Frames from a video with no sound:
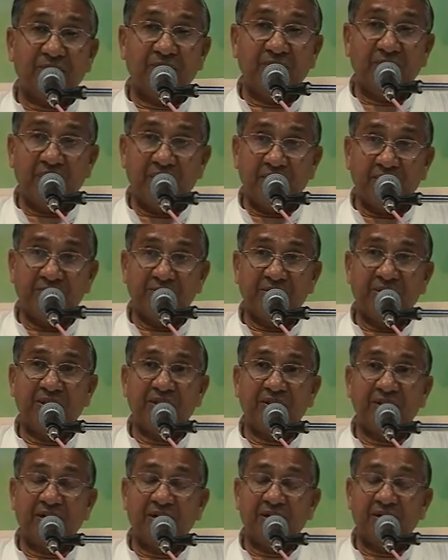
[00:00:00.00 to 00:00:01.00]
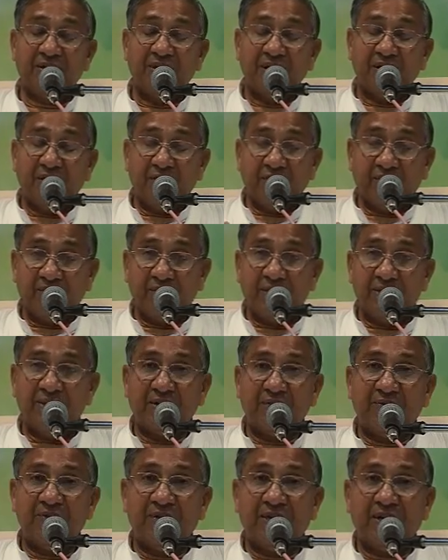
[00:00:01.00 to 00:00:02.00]
we have seen that
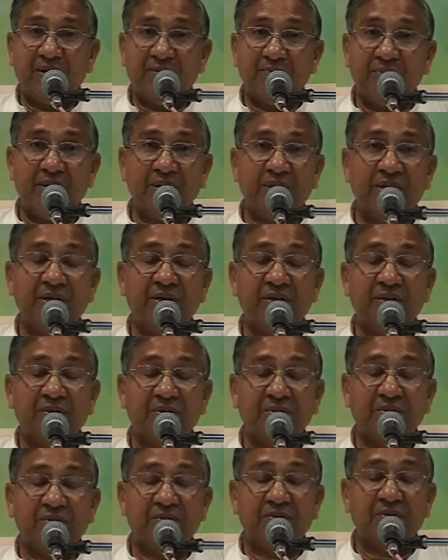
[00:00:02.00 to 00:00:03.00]
whether we are meeting